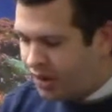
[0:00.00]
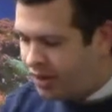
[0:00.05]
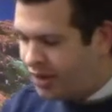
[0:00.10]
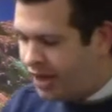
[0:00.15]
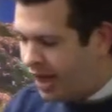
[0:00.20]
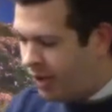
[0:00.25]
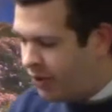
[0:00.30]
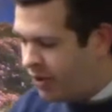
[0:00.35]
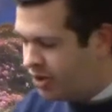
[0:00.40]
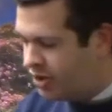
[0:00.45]

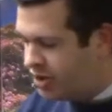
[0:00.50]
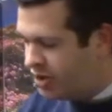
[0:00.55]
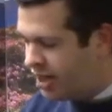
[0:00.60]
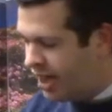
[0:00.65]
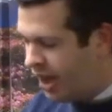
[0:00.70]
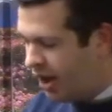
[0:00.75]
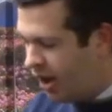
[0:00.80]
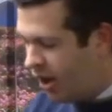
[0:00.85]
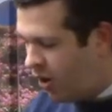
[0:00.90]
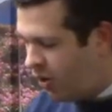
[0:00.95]
they would
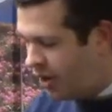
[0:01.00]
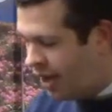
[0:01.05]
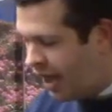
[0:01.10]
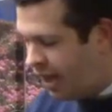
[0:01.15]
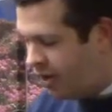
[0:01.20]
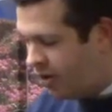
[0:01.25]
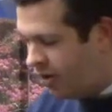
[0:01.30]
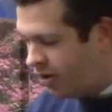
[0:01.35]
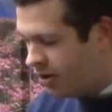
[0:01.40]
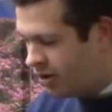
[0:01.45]
say,
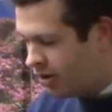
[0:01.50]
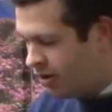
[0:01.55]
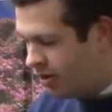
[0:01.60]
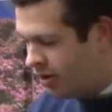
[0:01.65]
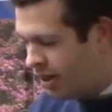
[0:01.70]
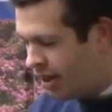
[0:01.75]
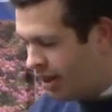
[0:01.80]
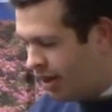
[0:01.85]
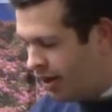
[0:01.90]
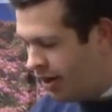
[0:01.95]
okay,
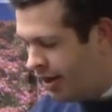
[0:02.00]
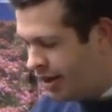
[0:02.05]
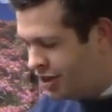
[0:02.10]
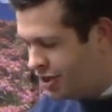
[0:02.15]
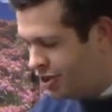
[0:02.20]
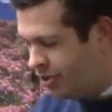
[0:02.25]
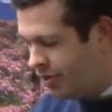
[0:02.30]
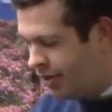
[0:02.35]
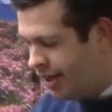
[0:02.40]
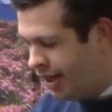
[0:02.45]
look, in our
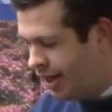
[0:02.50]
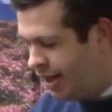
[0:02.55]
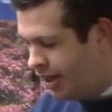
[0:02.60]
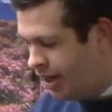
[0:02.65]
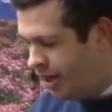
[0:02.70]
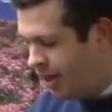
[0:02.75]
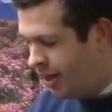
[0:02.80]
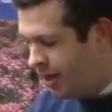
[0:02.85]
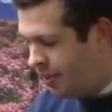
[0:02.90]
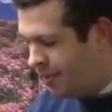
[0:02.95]
history,
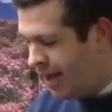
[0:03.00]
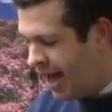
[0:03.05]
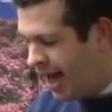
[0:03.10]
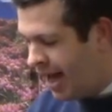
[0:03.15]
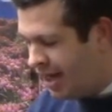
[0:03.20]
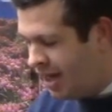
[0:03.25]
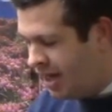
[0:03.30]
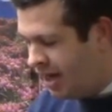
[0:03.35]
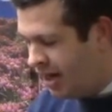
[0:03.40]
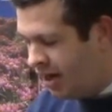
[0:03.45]

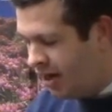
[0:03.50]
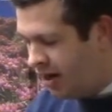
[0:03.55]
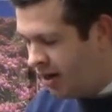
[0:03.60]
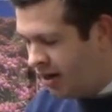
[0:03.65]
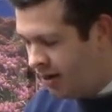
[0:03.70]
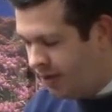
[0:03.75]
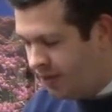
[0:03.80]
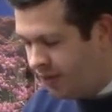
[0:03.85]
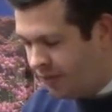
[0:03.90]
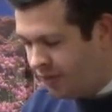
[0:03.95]
back
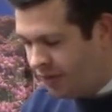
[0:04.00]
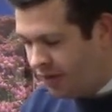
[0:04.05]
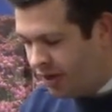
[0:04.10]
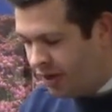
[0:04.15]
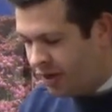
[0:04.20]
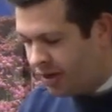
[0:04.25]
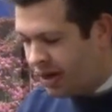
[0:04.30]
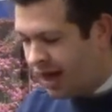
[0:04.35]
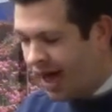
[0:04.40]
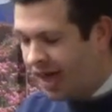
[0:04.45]
here,
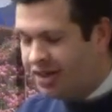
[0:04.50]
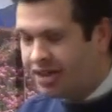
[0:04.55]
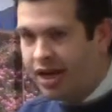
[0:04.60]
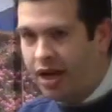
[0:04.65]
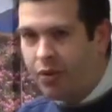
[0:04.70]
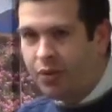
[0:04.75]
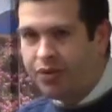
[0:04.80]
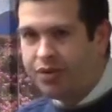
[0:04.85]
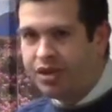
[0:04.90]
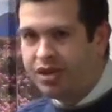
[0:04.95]
God
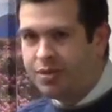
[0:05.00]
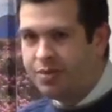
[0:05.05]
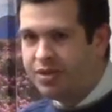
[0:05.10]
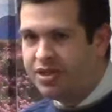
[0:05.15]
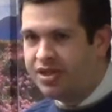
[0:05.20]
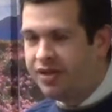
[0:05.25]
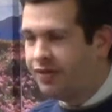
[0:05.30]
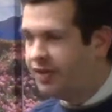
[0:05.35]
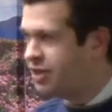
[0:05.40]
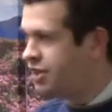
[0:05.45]
dealt with this
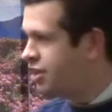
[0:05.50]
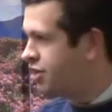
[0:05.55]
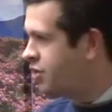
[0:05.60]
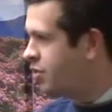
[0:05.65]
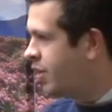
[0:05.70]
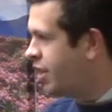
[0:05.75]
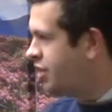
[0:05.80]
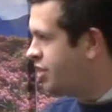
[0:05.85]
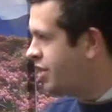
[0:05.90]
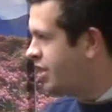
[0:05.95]
specific
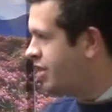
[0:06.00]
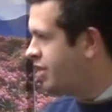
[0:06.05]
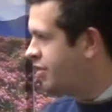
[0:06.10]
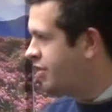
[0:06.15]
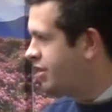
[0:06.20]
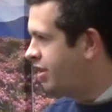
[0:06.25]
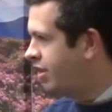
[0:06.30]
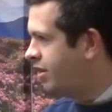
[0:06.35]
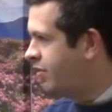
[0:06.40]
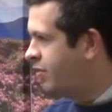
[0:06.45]
situation that you're
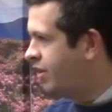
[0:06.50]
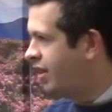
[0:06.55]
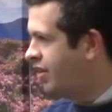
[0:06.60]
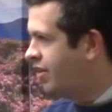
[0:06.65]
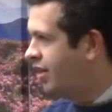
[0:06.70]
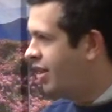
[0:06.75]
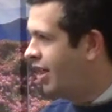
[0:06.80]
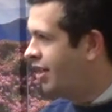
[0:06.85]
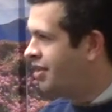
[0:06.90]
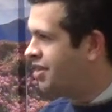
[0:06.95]
dealing
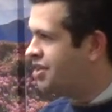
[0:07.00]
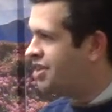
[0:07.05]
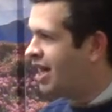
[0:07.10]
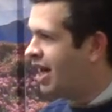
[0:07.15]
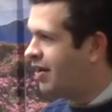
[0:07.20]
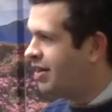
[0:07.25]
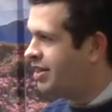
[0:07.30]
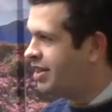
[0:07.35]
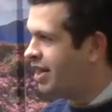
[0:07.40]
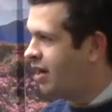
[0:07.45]
with, and this is
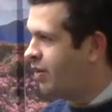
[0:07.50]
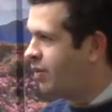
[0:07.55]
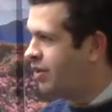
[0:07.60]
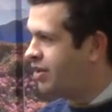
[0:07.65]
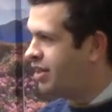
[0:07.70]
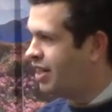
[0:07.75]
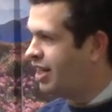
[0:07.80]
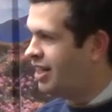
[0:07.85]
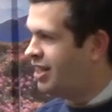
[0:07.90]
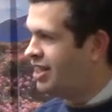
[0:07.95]
how he dealt
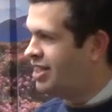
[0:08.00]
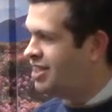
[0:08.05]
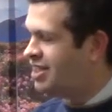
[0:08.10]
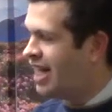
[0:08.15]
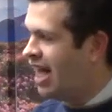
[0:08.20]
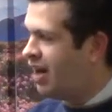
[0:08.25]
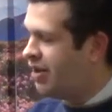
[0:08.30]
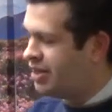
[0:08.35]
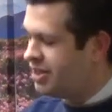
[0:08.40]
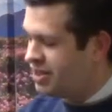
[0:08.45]
with it, and this is
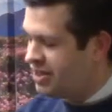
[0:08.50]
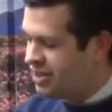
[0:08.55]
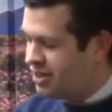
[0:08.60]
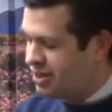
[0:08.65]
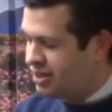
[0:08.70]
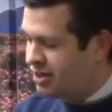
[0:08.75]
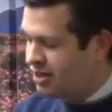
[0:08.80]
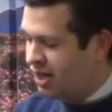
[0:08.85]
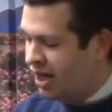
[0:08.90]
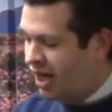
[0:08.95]
how he's
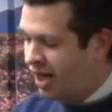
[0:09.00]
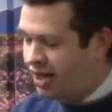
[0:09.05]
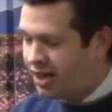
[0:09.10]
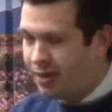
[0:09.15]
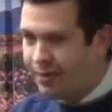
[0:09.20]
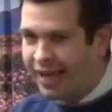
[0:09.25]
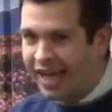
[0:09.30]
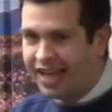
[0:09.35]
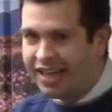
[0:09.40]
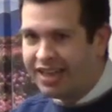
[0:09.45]

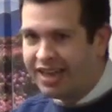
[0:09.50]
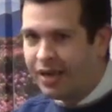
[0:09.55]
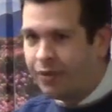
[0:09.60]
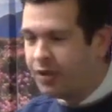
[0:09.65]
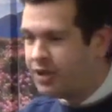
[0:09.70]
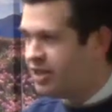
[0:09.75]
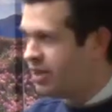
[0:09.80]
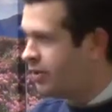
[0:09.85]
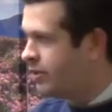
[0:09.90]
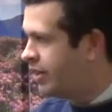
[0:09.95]
commanded that
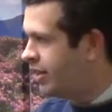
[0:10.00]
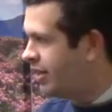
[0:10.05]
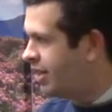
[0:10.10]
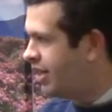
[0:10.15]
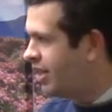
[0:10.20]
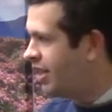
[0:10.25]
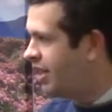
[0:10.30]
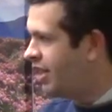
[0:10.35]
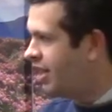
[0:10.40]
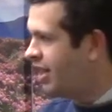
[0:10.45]
we deal with it,